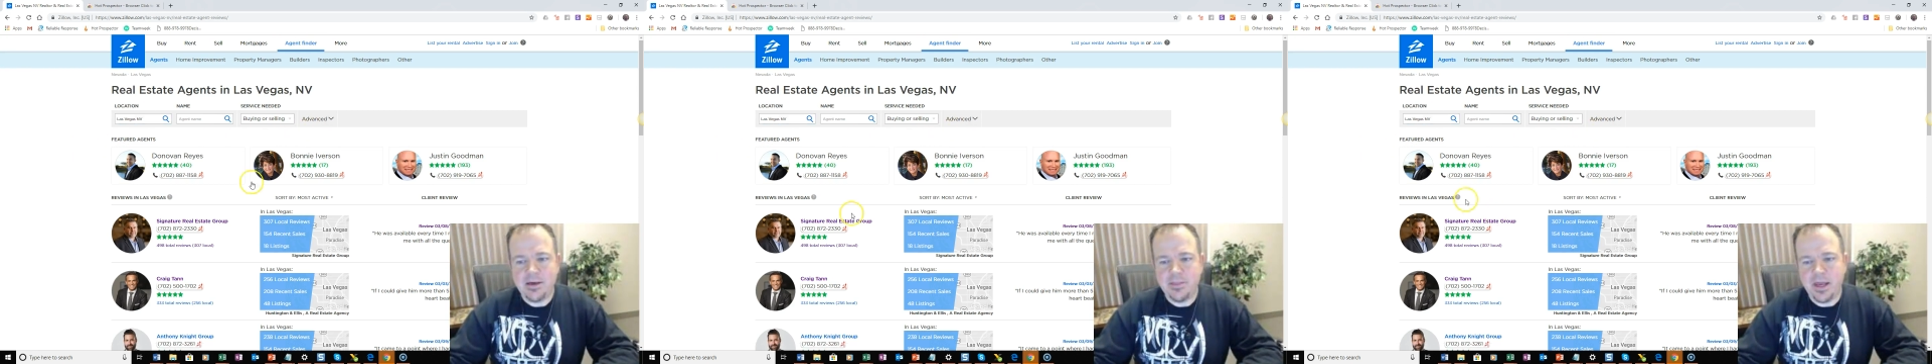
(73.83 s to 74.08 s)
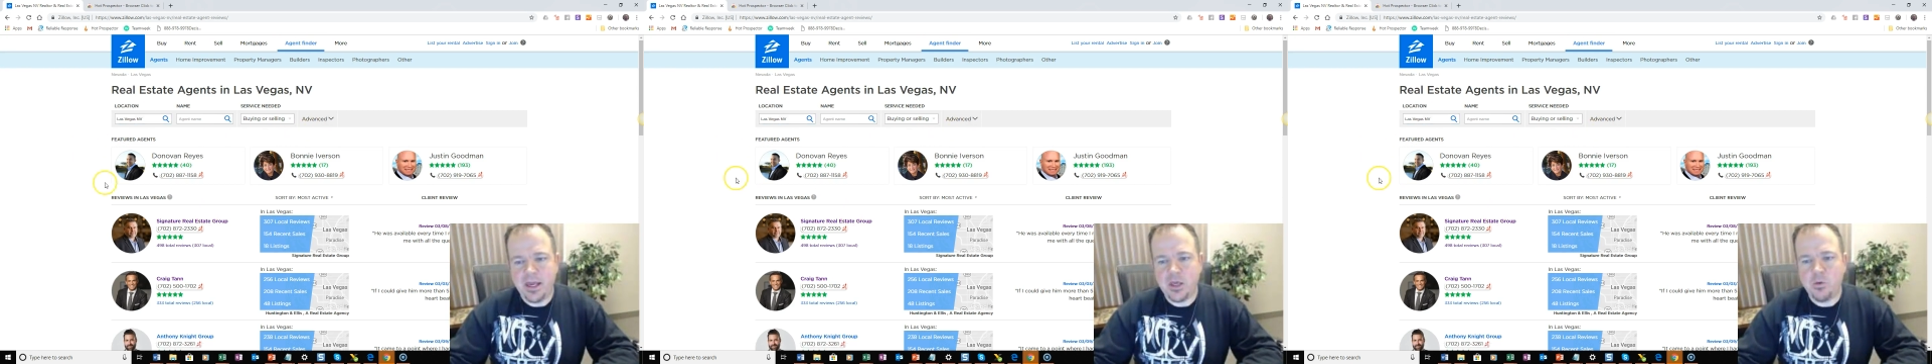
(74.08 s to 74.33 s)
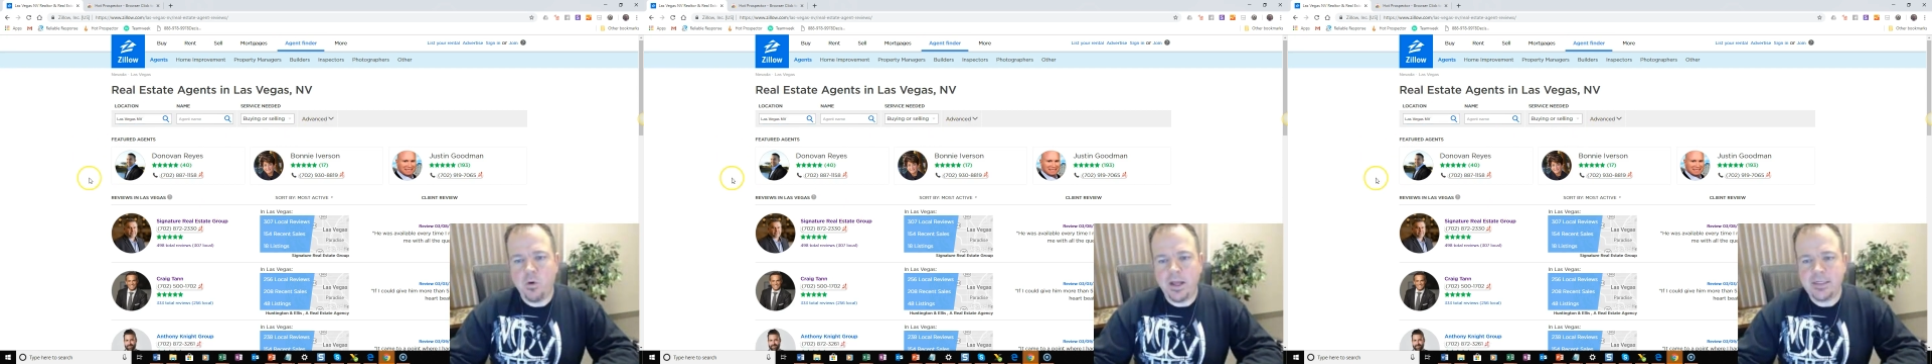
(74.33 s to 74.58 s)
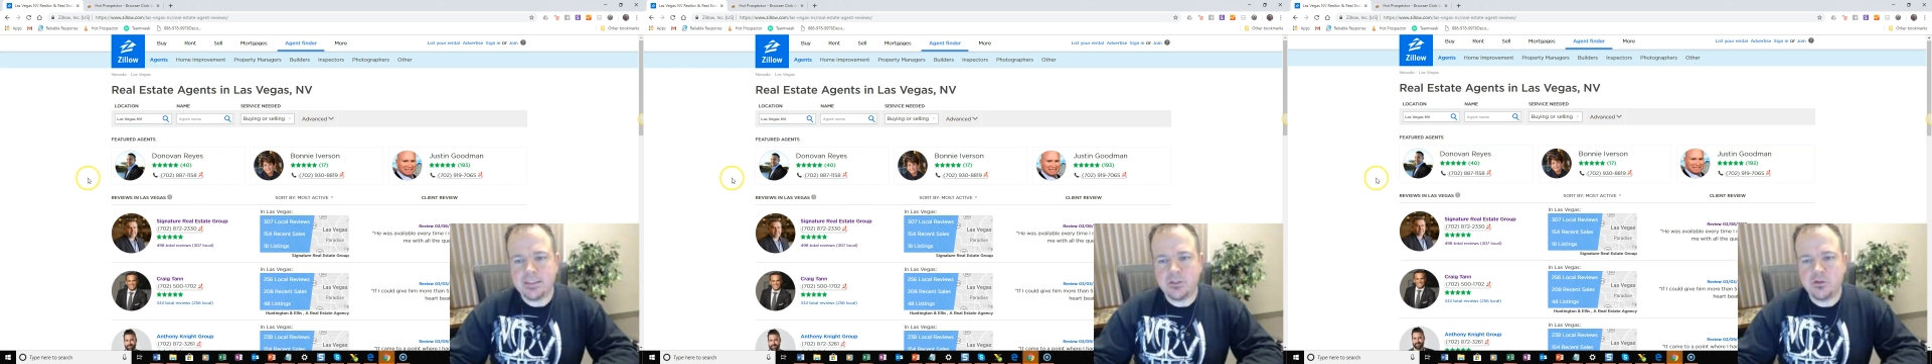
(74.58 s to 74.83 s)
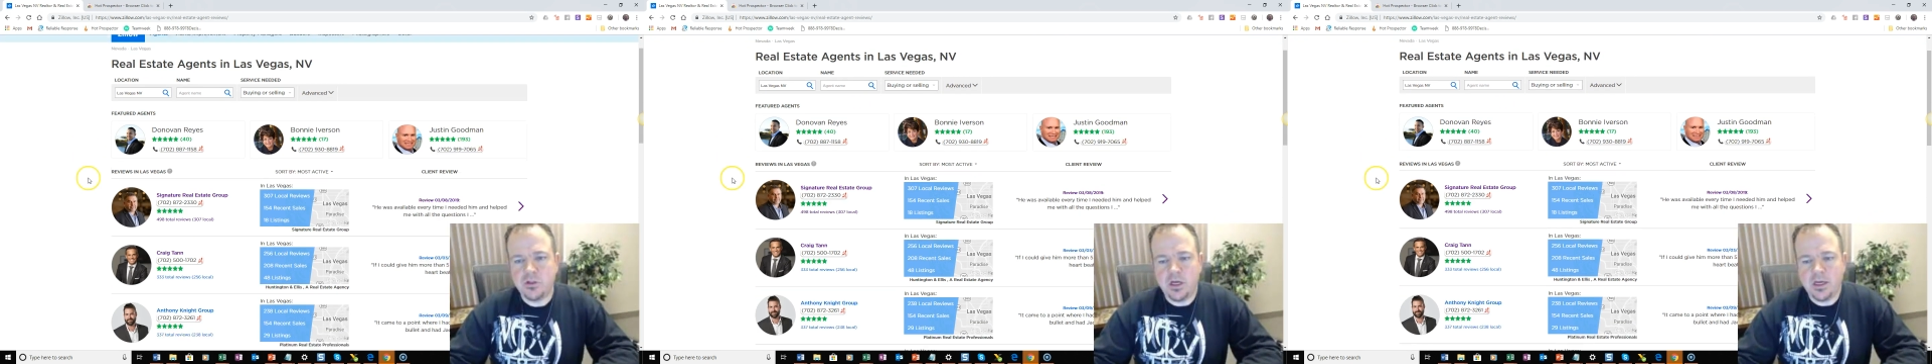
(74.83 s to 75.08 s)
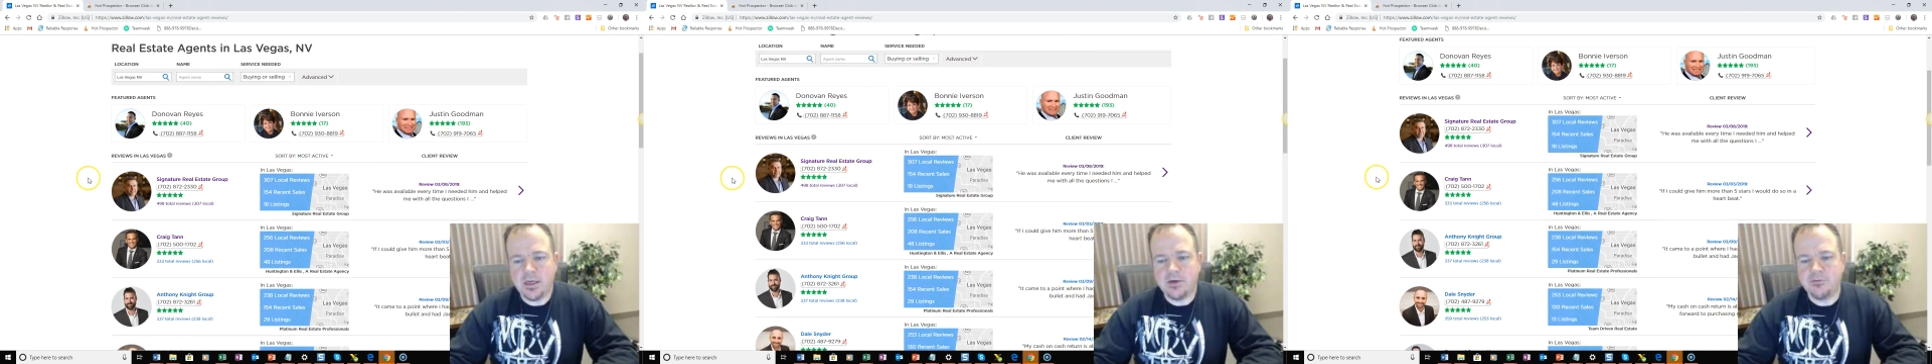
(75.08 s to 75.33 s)
that you want to
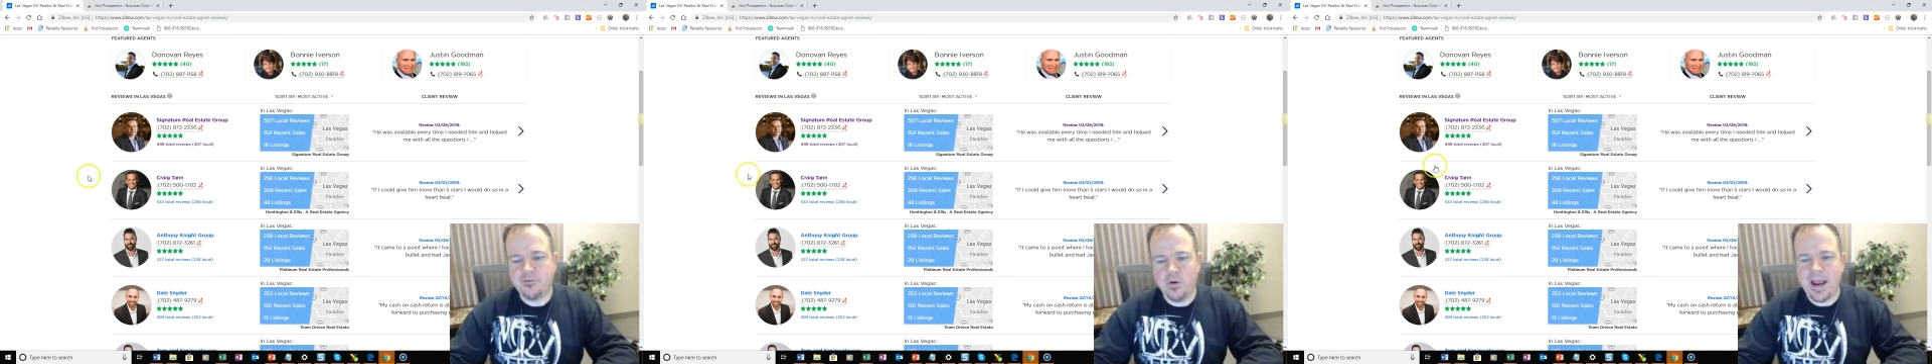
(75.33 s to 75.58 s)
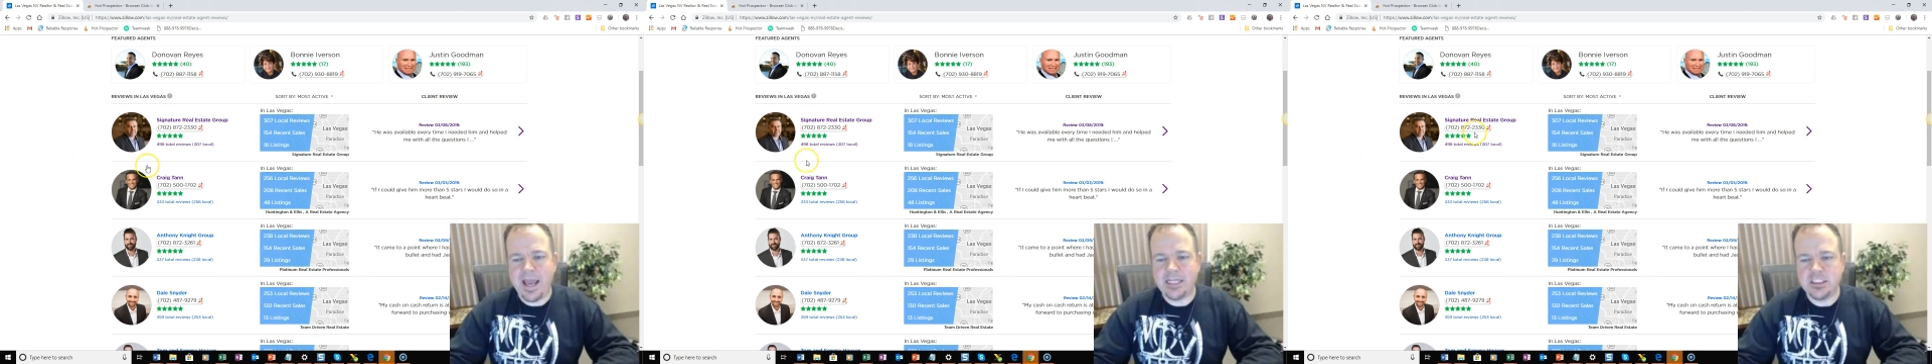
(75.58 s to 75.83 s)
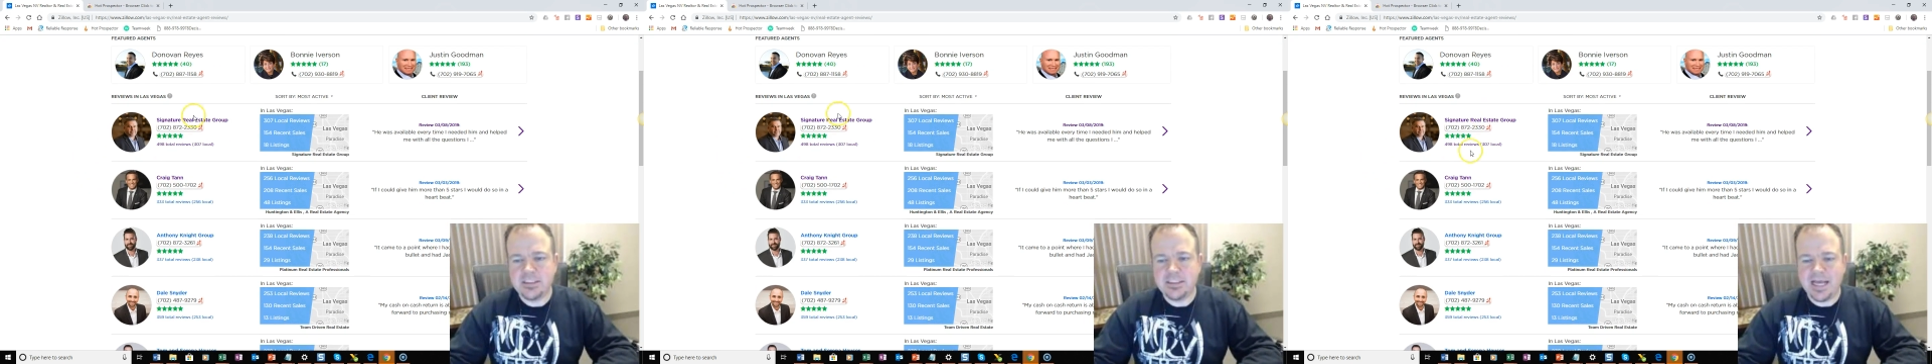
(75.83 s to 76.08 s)
look for agents,